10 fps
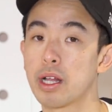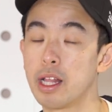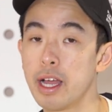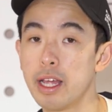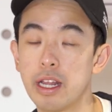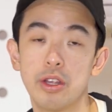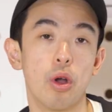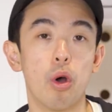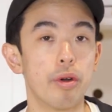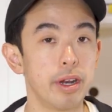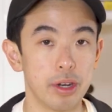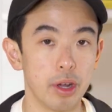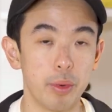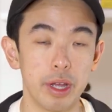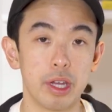client and you already
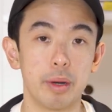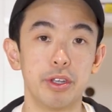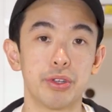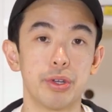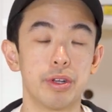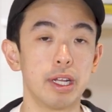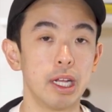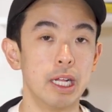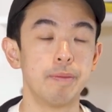know where you're going to be shooting.